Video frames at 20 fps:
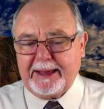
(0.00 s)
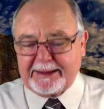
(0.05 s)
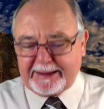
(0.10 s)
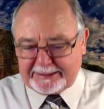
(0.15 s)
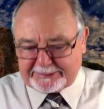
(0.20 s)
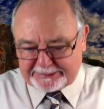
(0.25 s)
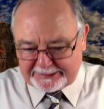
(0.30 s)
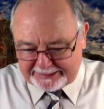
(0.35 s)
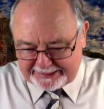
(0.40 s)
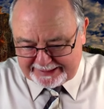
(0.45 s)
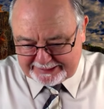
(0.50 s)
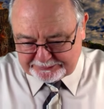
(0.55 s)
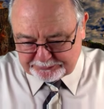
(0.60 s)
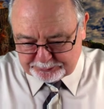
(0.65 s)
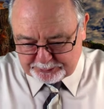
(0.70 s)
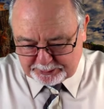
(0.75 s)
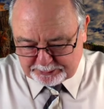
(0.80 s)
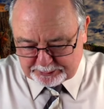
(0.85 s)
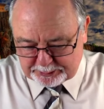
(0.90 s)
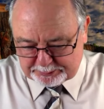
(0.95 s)
And at the end,
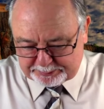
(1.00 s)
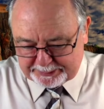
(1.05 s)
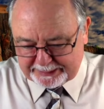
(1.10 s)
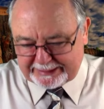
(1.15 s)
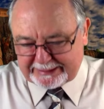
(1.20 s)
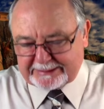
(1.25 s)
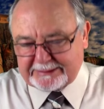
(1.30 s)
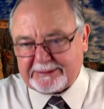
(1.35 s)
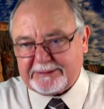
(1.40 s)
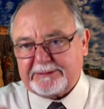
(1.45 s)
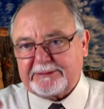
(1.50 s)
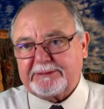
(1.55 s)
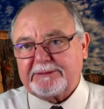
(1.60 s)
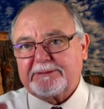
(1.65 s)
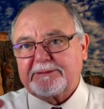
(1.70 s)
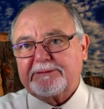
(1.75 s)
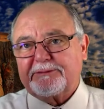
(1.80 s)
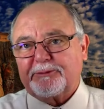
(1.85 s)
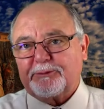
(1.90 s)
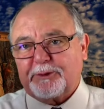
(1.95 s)
we will be
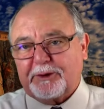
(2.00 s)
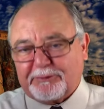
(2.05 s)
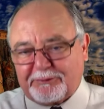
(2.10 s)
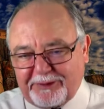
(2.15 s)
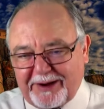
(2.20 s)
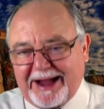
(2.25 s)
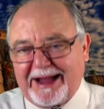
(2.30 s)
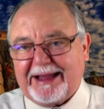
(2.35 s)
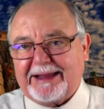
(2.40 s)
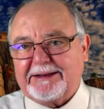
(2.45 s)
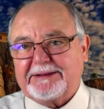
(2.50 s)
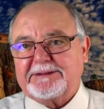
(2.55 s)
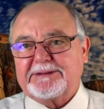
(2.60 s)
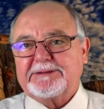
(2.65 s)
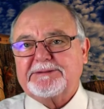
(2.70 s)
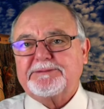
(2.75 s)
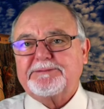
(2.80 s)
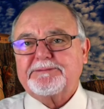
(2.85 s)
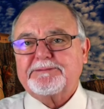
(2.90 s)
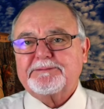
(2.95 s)
refined.
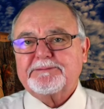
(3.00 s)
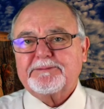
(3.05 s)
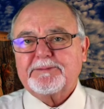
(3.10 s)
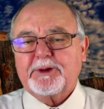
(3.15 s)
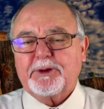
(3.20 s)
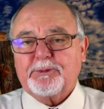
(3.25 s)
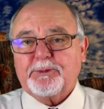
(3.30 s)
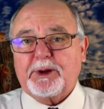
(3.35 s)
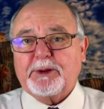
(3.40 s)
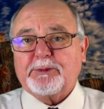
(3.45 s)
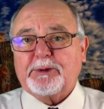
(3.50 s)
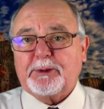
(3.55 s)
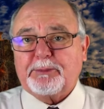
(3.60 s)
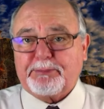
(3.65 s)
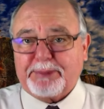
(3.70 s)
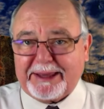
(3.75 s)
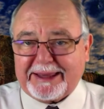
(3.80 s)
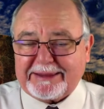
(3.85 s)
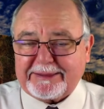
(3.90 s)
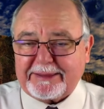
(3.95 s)
We will
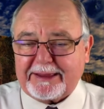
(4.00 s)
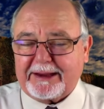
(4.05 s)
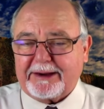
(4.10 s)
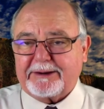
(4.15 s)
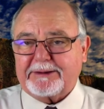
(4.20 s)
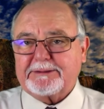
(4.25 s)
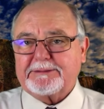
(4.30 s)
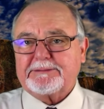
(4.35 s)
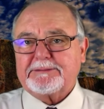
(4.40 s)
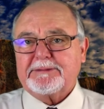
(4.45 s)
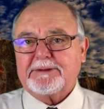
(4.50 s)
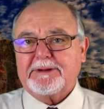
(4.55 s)
be there.